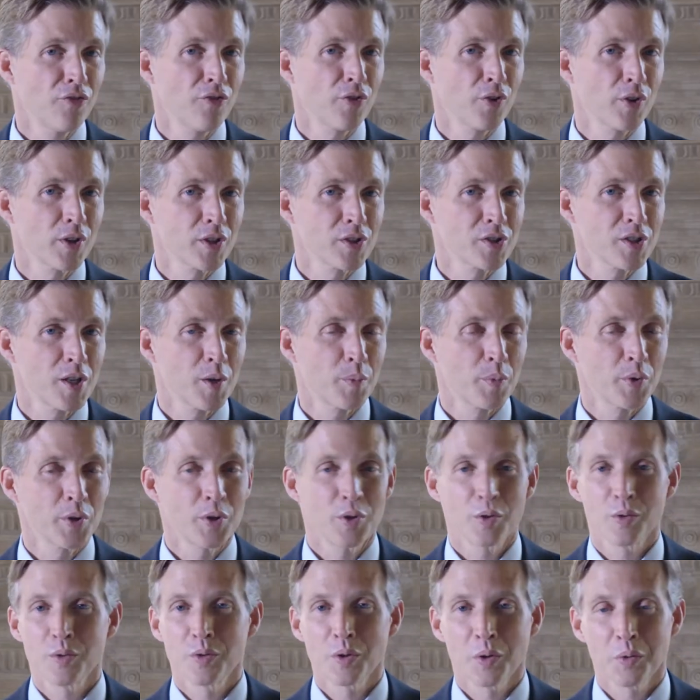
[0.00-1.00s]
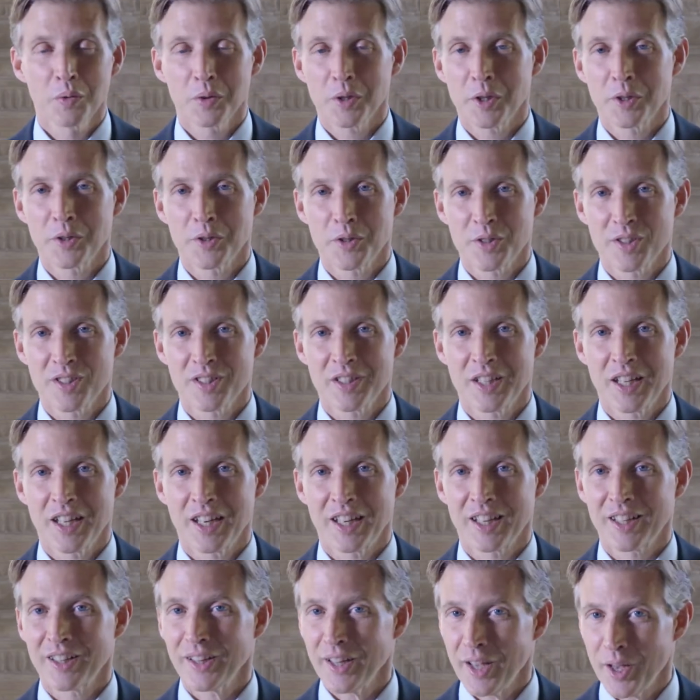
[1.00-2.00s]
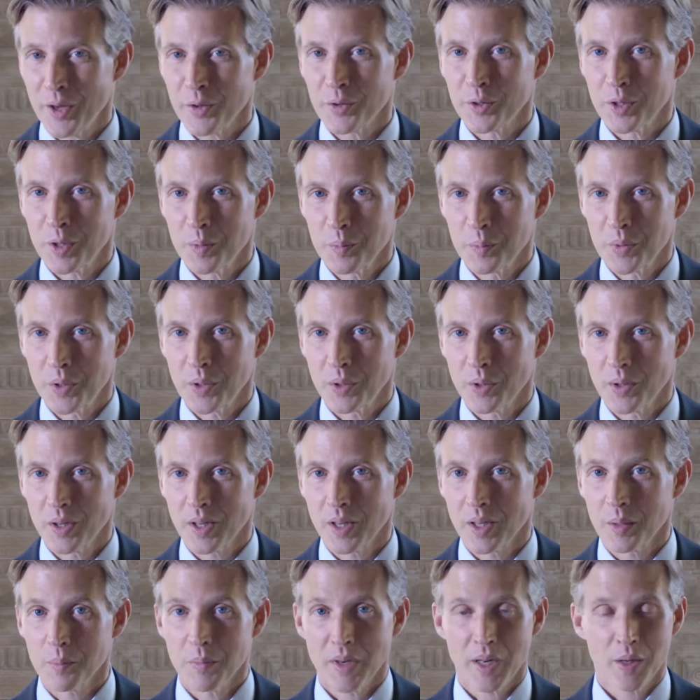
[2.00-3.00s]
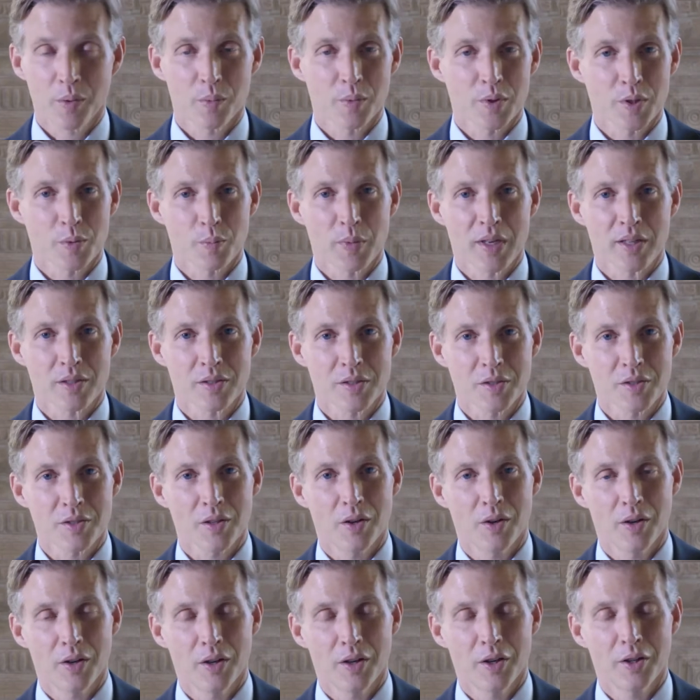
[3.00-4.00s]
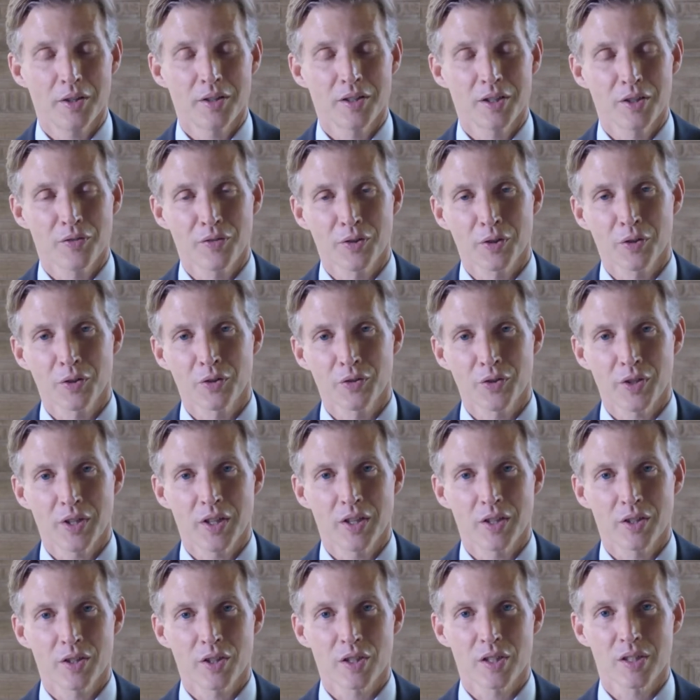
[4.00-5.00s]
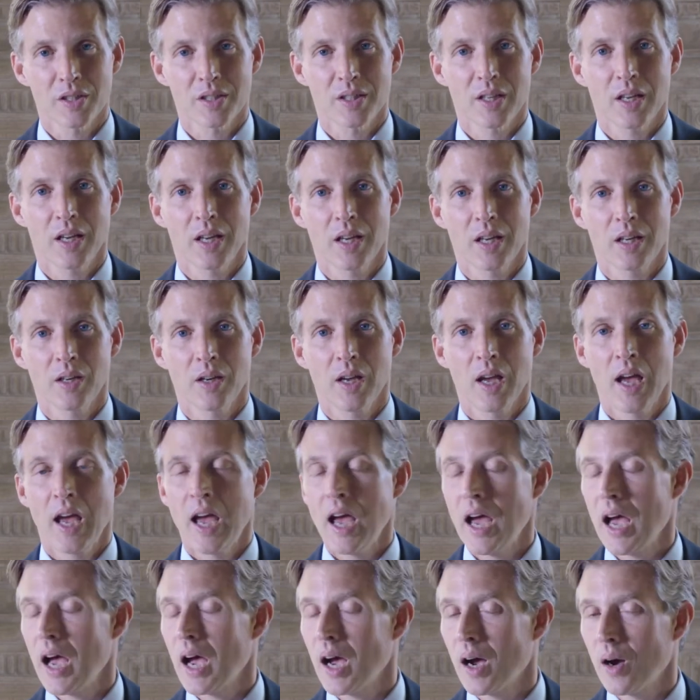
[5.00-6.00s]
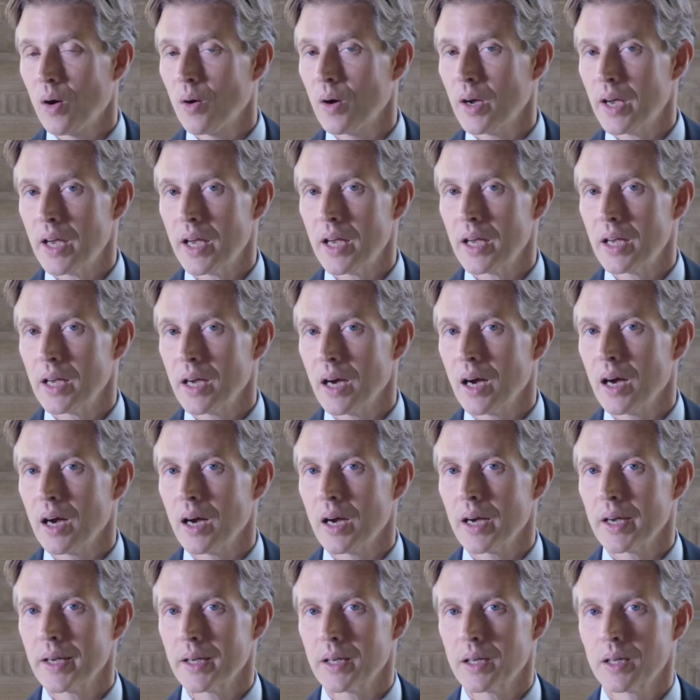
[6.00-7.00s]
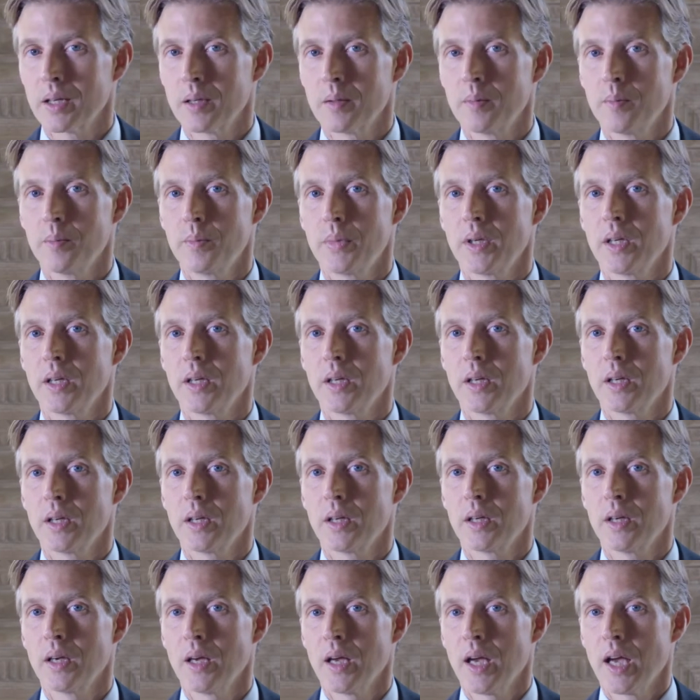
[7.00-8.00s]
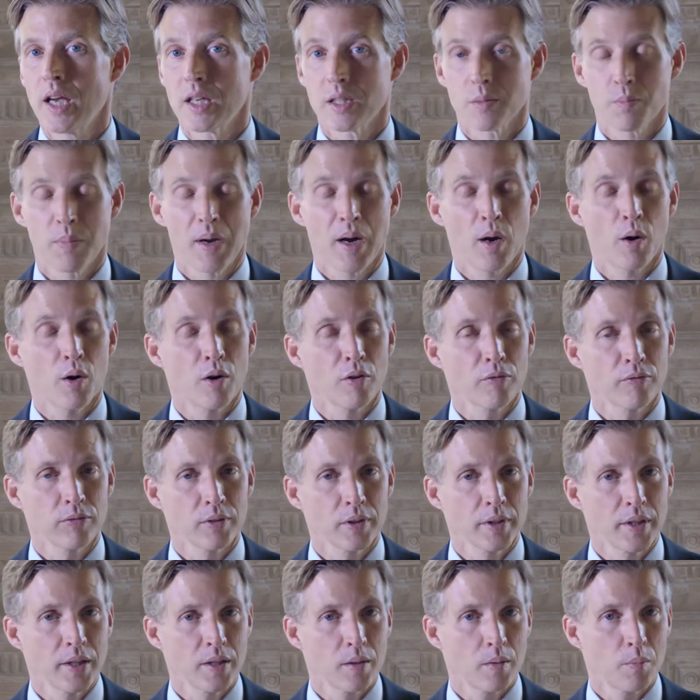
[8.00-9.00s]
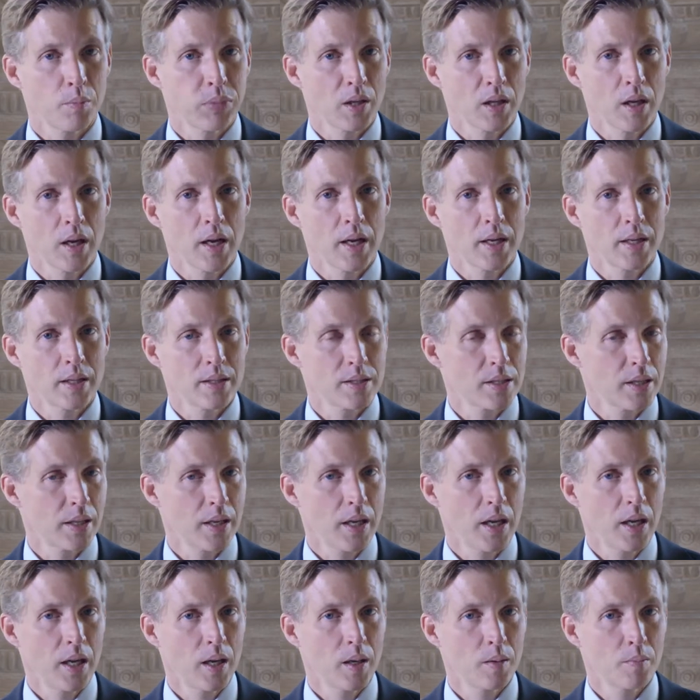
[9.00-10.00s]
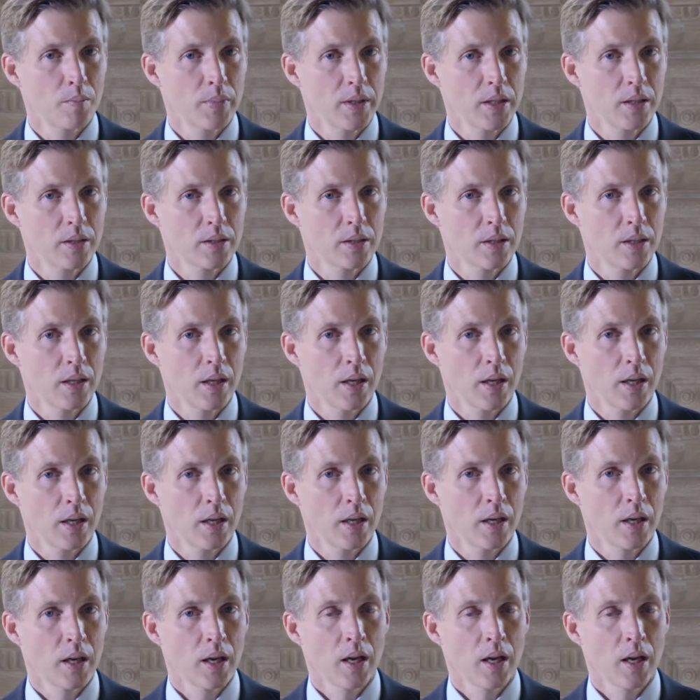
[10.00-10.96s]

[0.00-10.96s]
for example, you don't understand cloud computing, in many respects it's difficult to understand how AI can be as powerfully applied as it can be today.